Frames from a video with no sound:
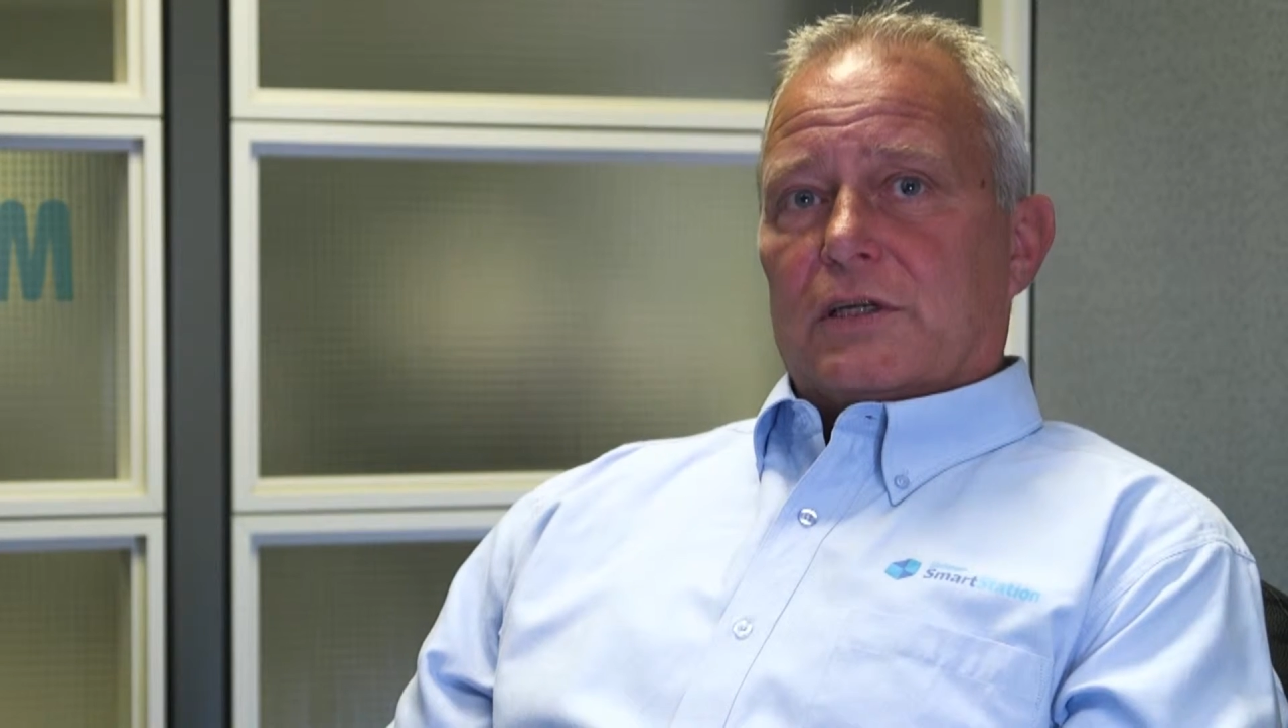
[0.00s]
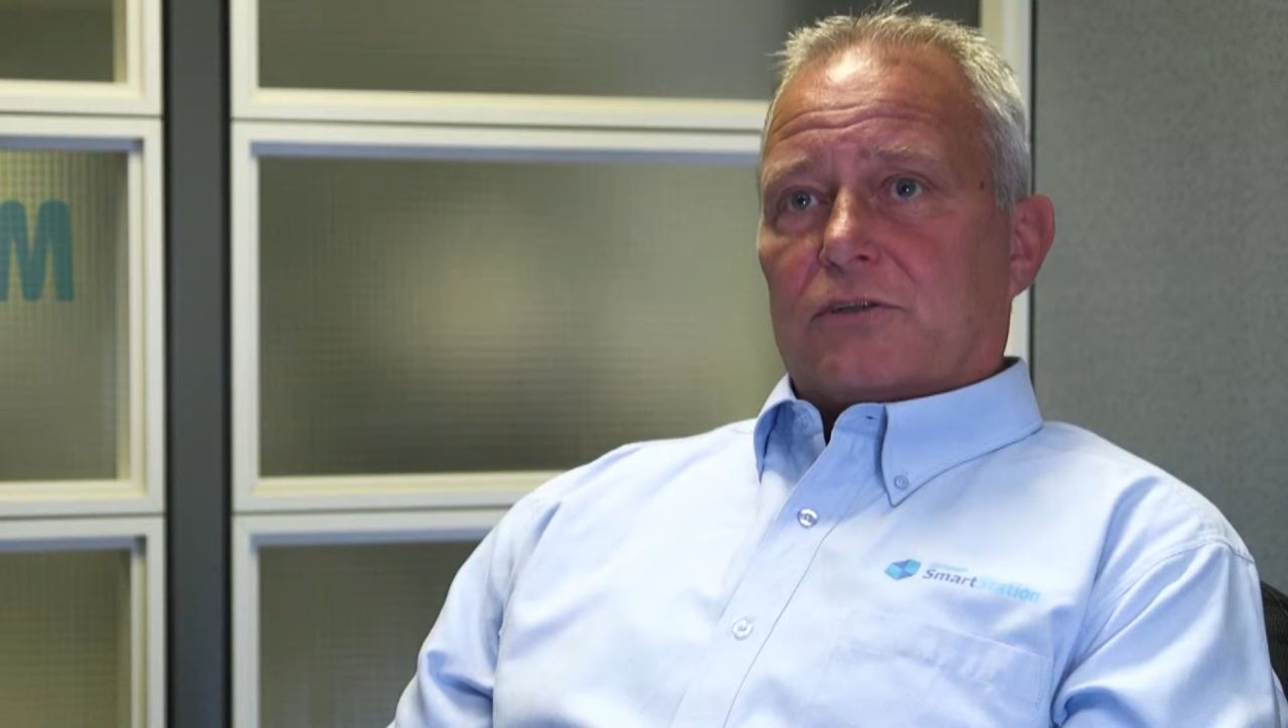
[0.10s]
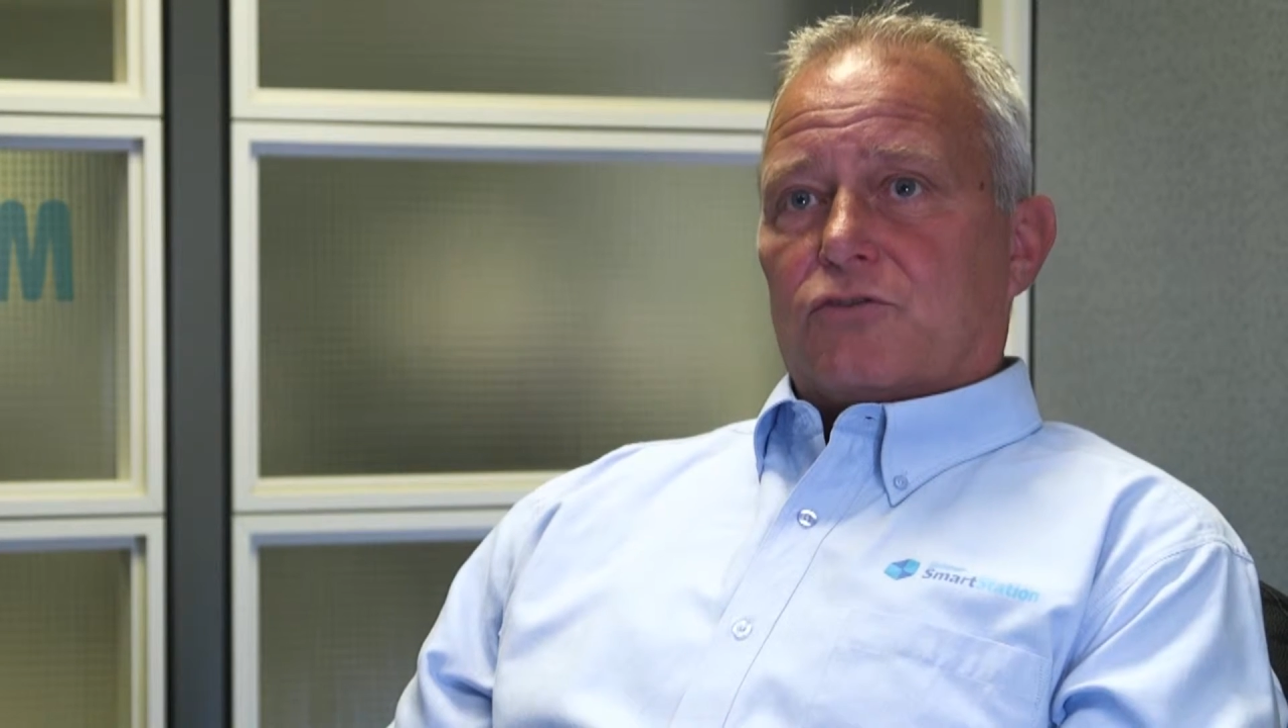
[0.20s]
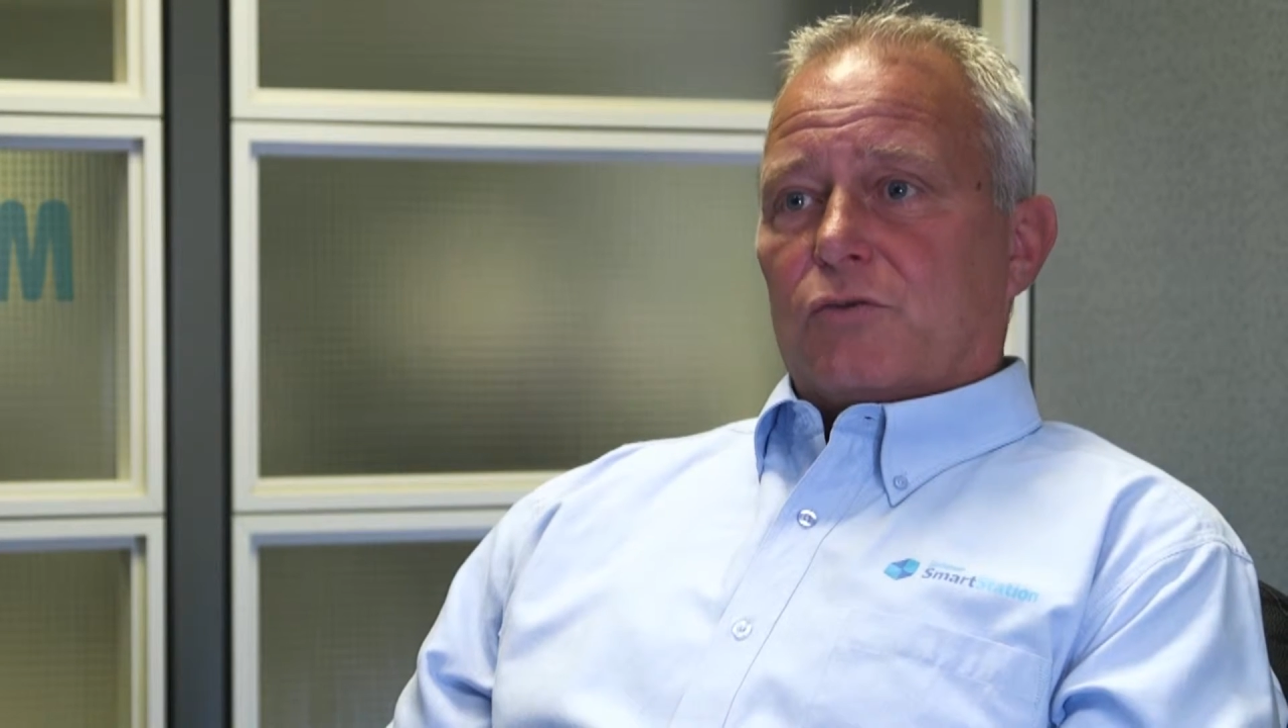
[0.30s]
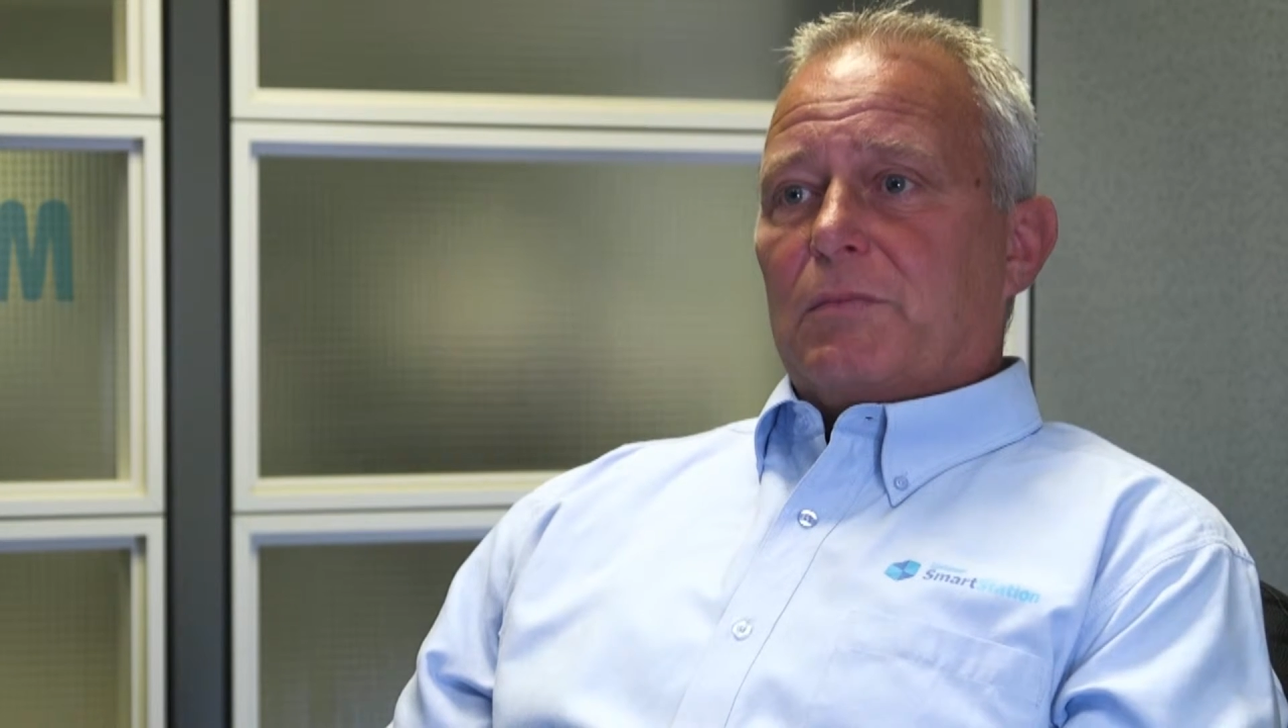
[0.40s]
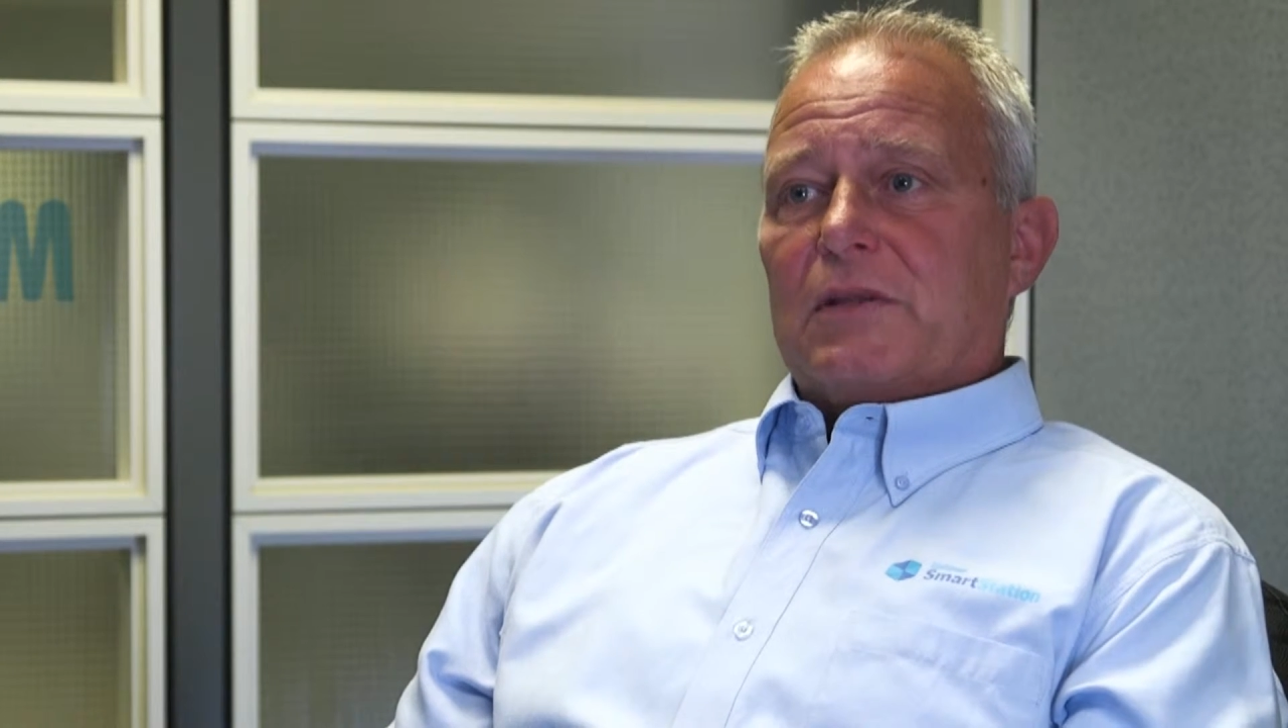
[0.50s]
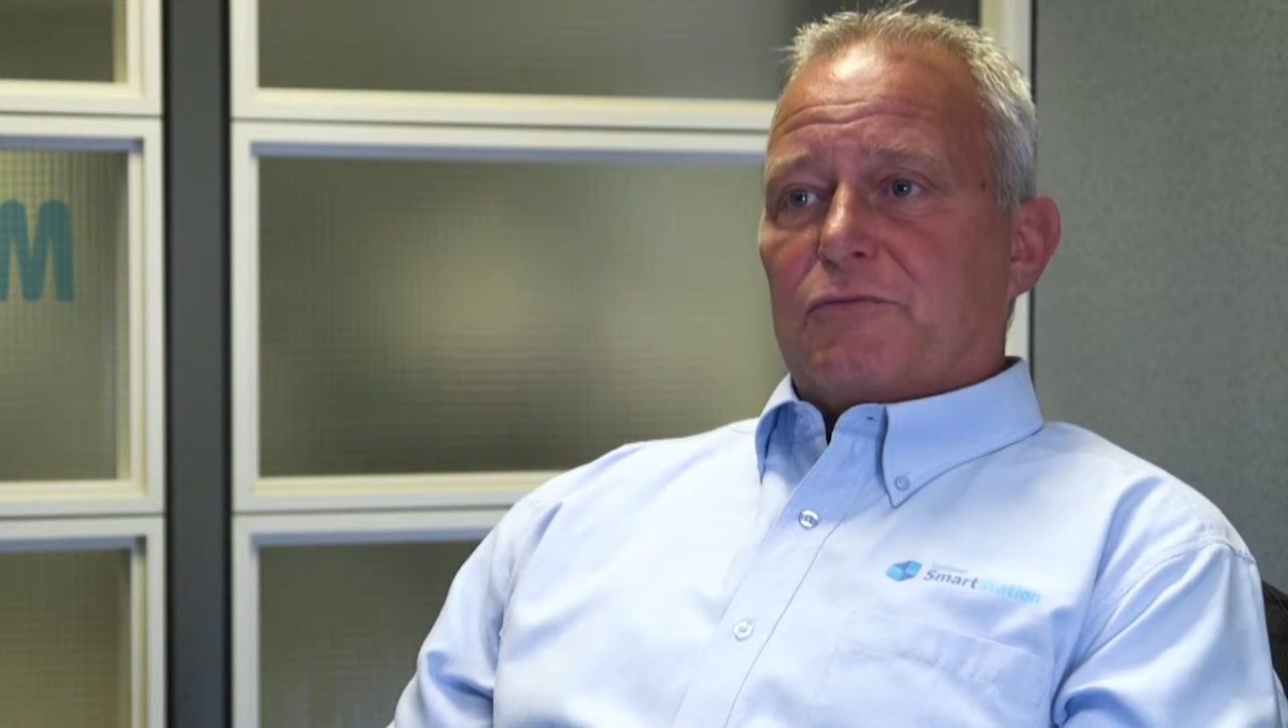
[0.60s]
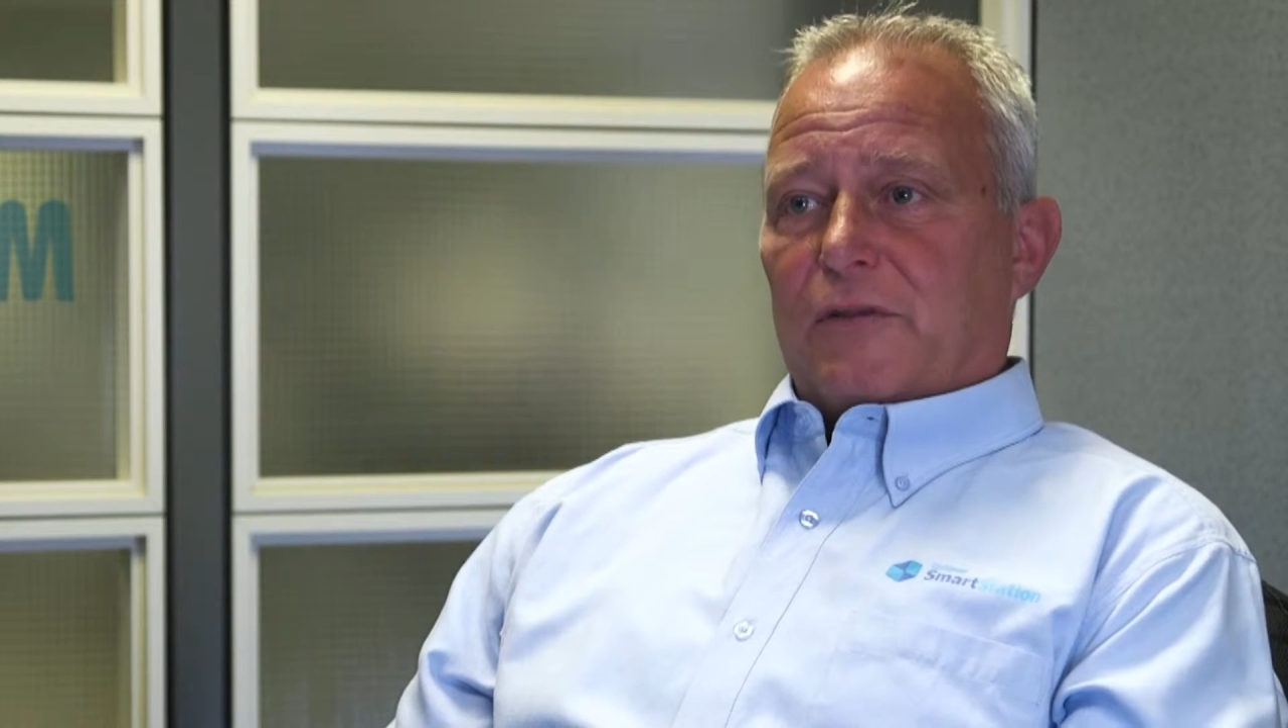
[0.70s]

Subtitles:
extremely